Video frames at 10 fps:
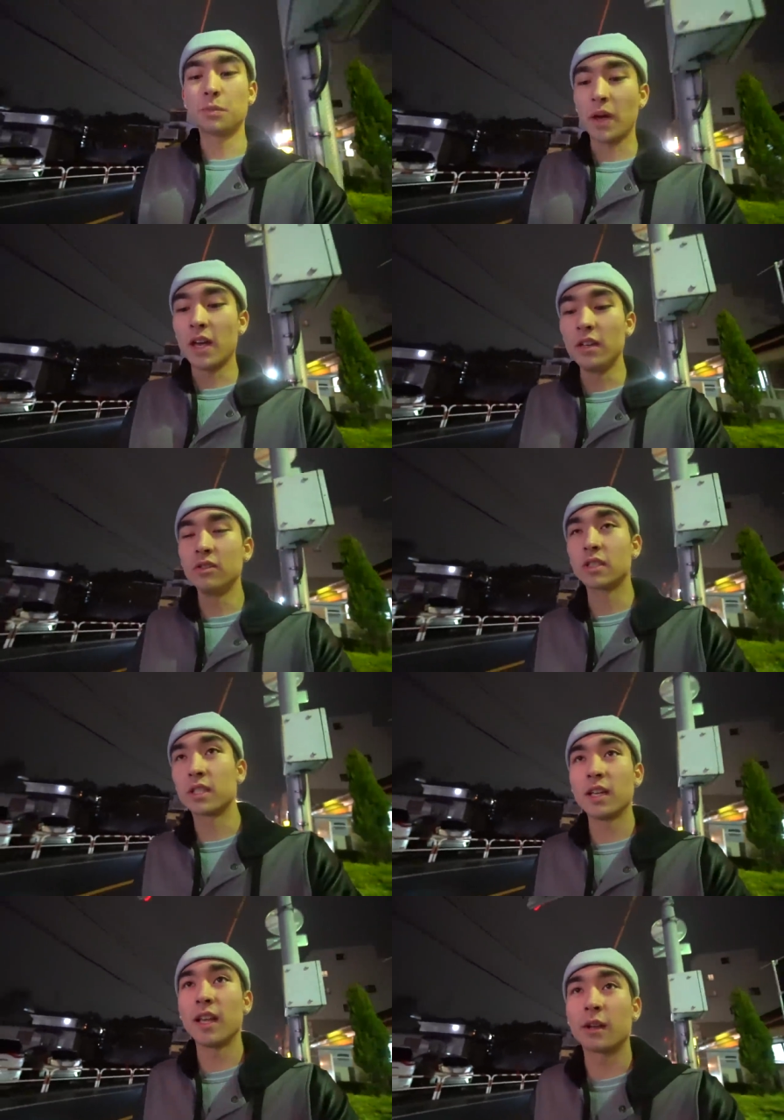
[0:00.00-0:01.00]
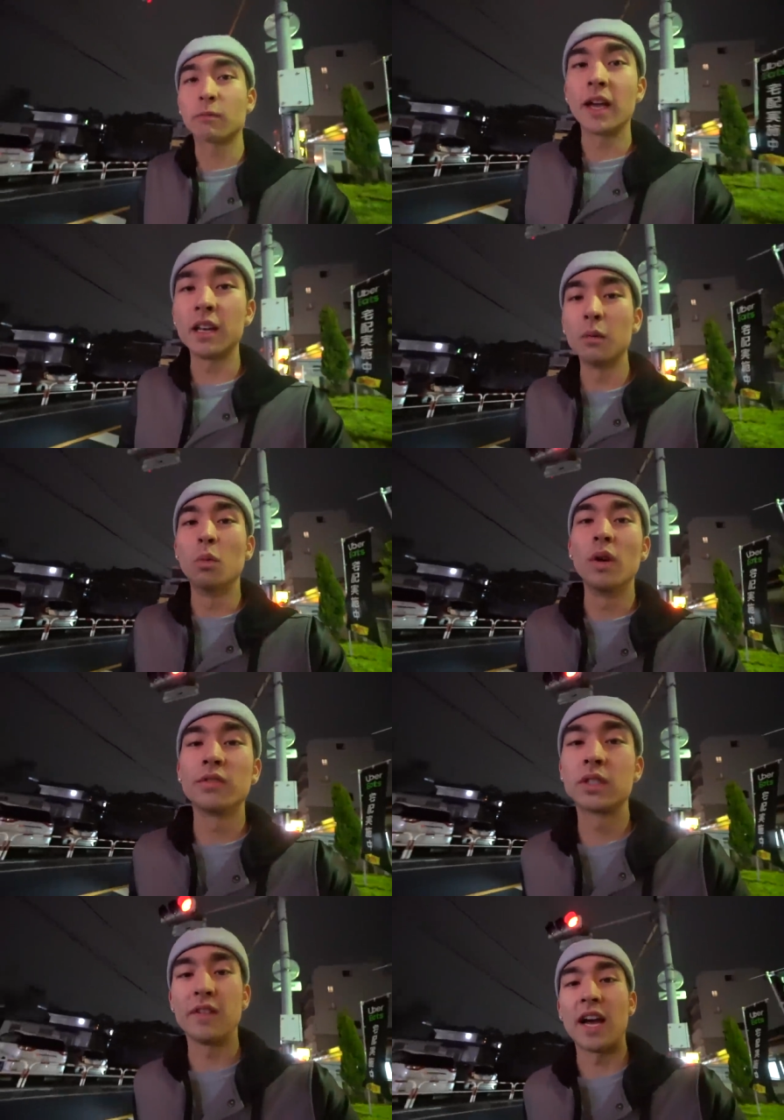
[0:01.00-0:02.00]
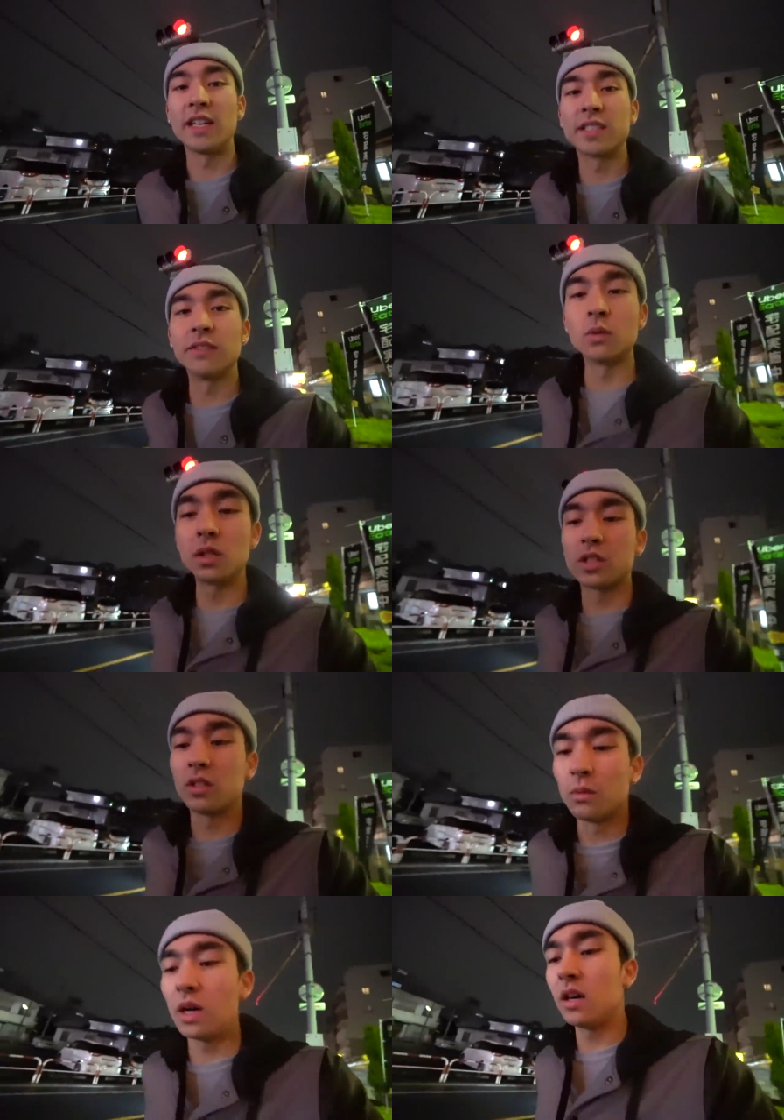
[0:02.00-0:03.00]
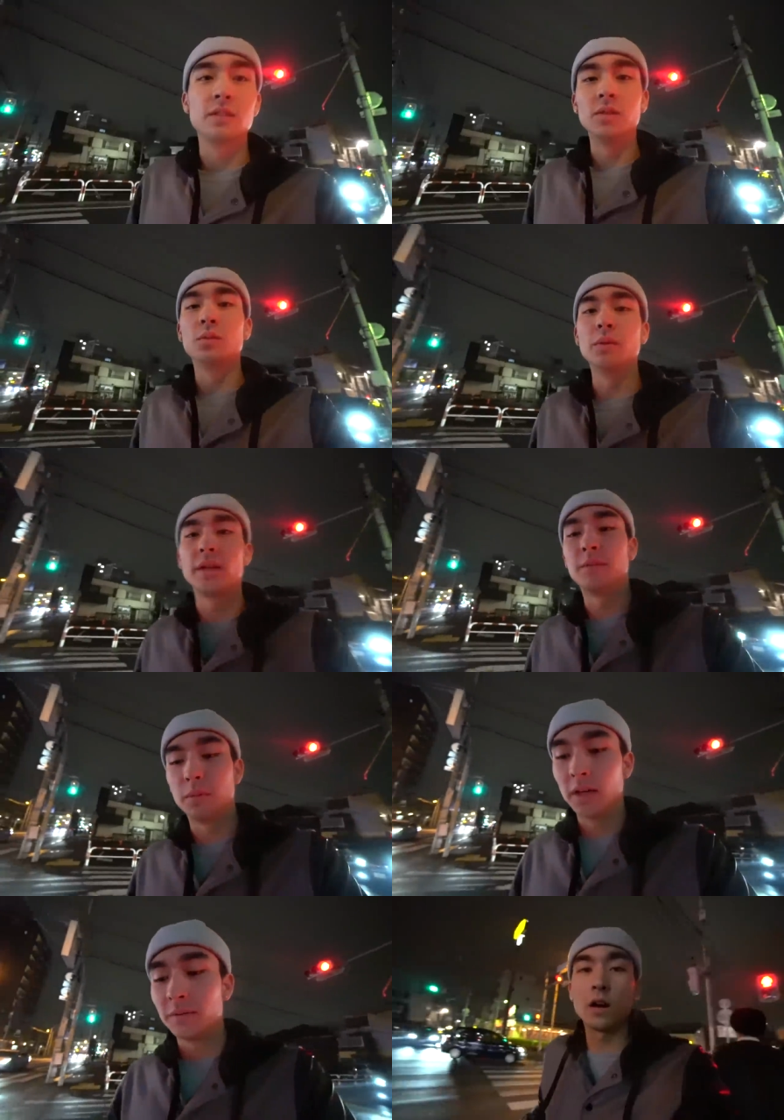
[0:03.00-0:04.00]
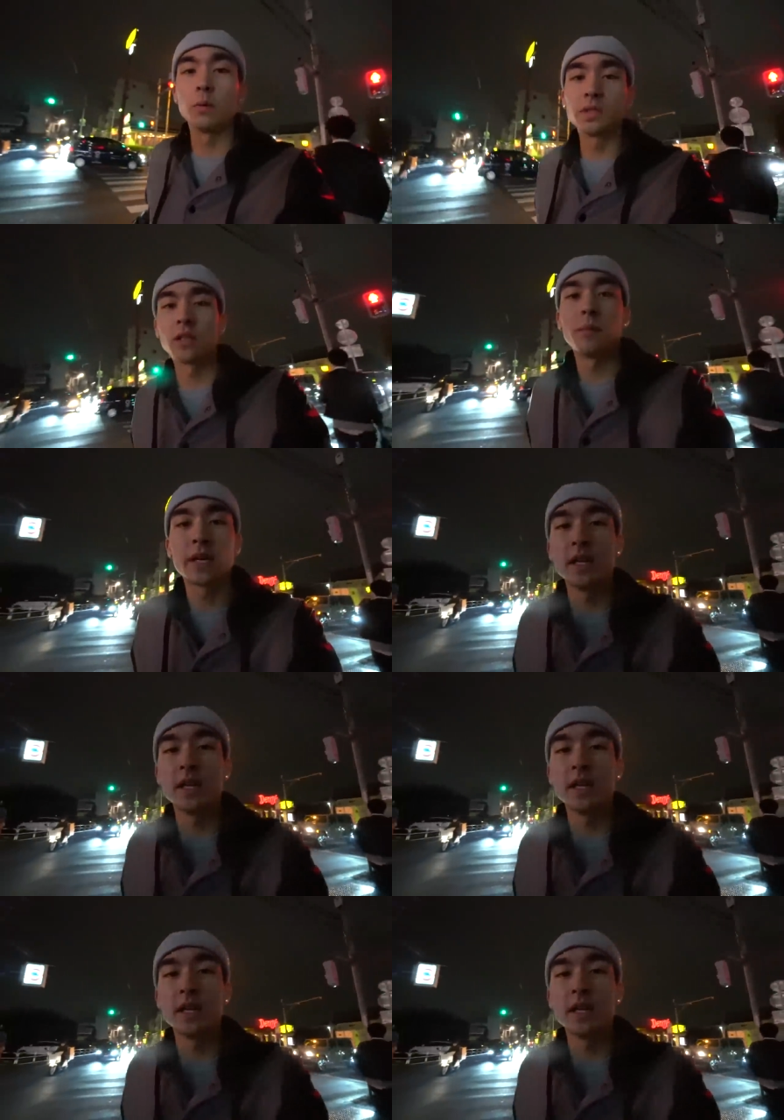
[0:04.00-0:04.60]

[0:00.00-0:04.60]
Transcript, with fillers: Japan, you just get like random whiffs of ass every once in a while. It's weird, but alright, what's up, my